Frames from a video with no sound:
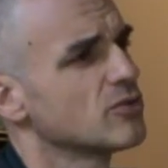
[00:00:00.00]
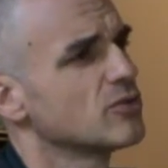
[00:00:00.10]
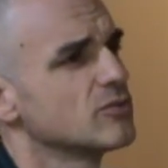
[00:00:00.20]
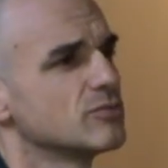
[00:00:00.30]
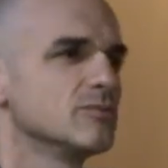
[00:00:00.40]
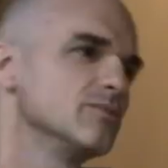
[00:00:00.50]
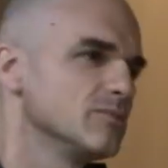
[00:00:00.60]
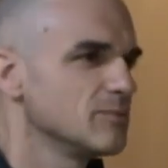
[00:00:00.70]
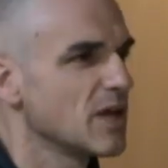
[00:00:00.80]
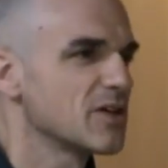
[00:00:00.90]
to
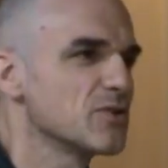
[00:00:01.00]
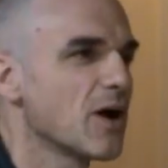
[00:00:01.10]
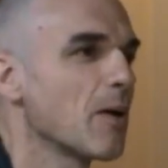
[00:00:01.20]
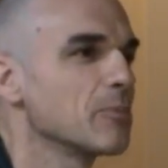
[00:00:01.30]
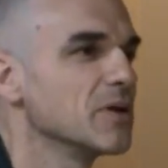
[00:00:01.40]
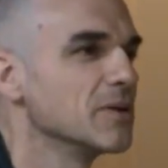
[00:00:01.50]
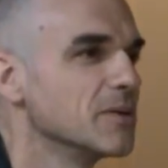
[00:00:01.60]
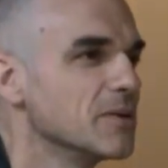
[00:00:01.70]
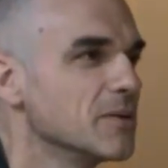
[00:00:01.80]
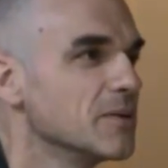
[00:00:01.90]
make you happy.
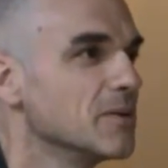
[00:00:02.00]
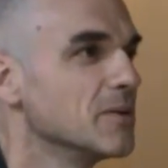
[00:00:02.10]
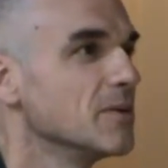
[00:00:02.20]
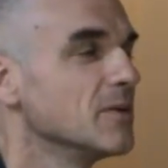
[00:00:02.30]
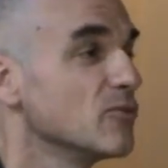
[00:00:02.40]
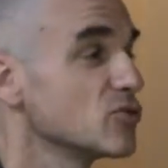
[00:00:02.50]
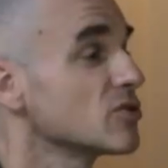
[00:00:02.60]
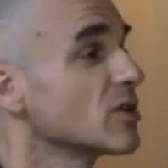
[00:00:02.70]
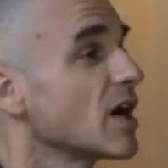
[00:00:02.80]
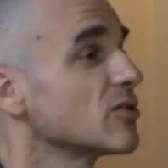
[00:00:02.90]
Would
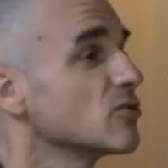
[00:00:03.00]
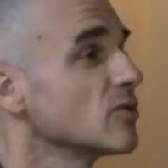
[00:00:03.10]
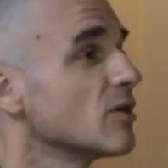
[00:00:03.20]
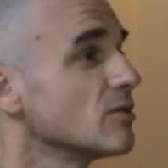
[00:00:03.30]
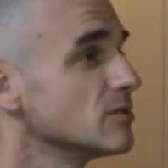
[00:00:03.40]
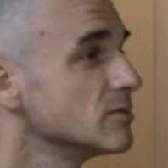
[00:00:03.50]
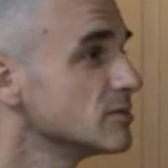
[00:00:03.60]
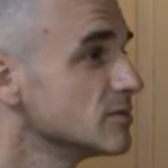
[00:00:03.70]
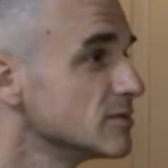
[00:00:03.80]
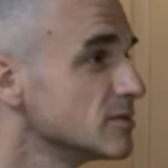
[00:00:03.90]
you like to know
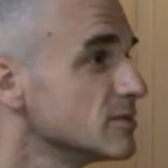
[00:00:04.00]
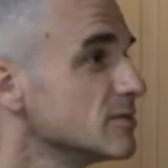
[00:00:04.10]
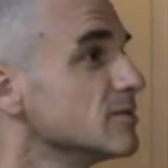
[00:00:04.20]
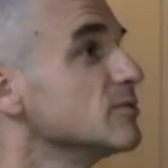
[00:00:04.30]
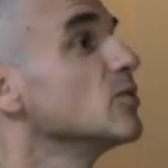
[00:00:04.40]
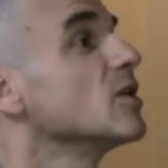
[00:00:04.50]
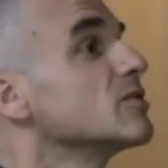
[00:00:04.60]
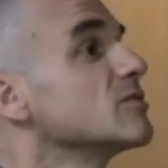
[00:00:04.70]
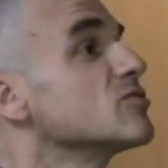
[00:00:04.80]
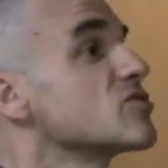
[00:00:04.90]

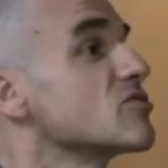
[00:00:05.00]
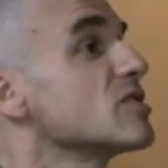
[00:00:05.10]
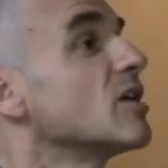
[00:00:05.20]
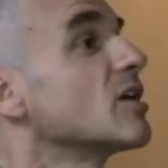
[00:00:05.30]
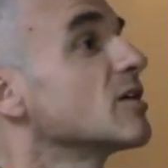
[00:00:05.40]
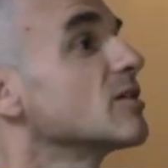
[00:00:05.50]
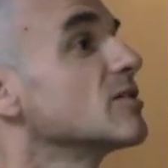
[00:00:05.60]
what Sridhar